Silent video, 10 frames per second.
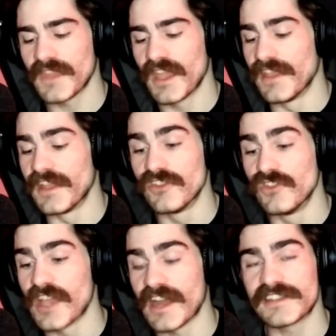And then
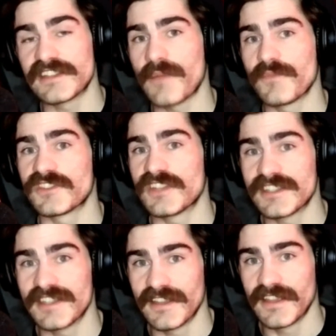you got to stop
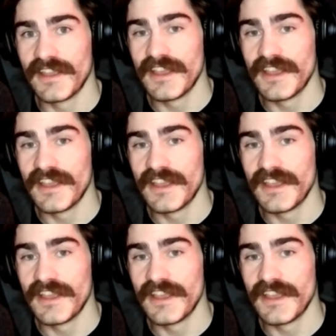resisting.